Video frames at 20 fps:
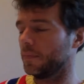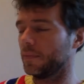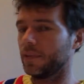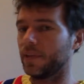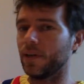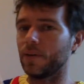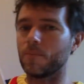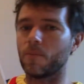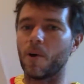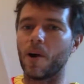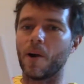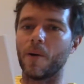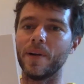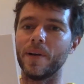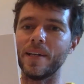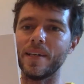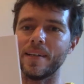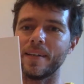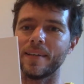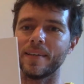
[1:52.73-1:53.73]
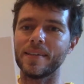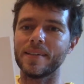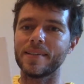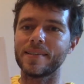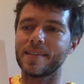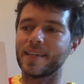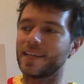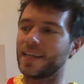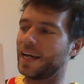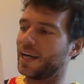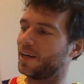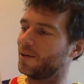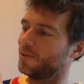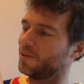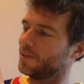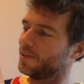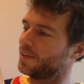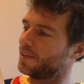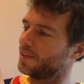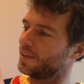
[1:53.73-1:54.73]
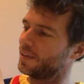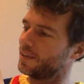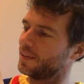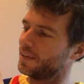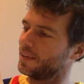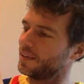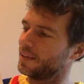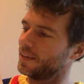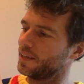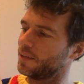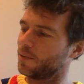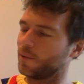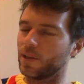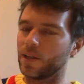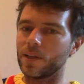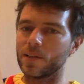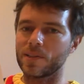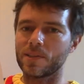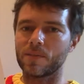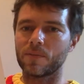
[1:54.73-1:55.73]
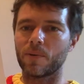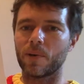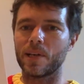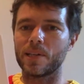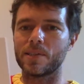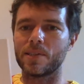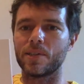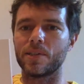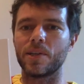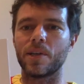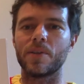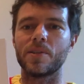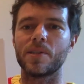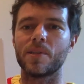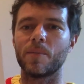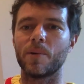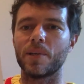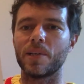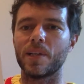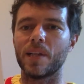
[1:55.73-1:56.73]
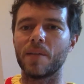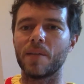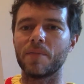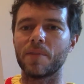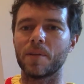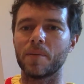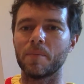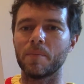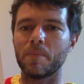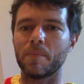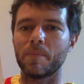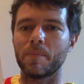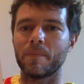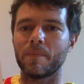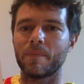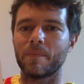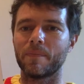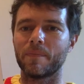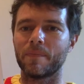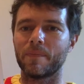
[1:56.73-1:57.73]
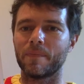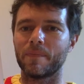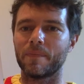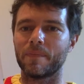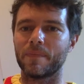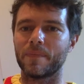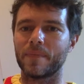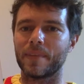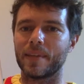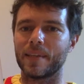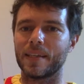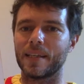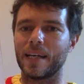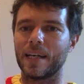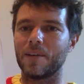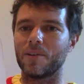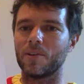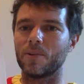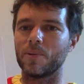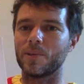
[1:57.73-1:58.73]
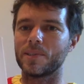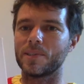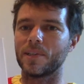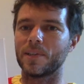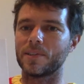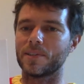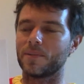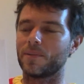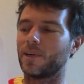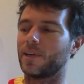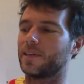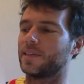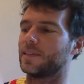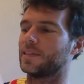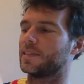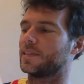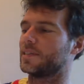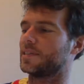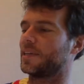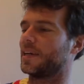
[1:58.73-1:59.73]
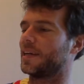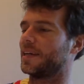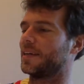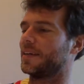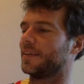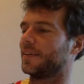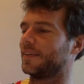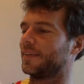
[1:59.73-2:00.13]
Don't worry, said Owl. There are lots of ways to show someone you love them. Owl always knows the right thing to say.